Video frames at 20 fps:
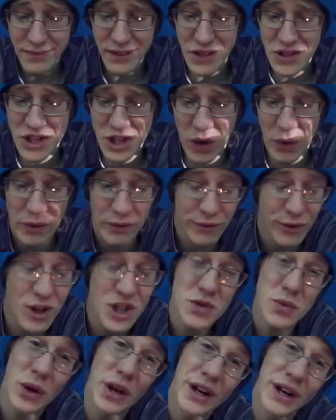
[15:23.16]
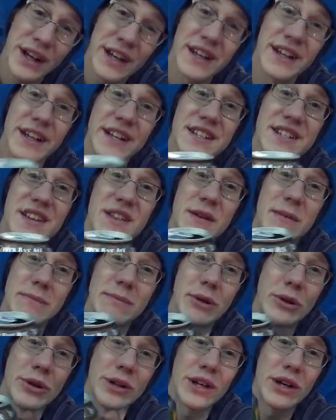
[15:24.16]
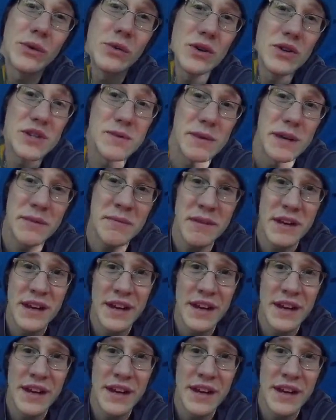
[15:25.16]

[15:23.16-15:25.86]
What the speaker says: So the first one is the Bulliet Woodsman.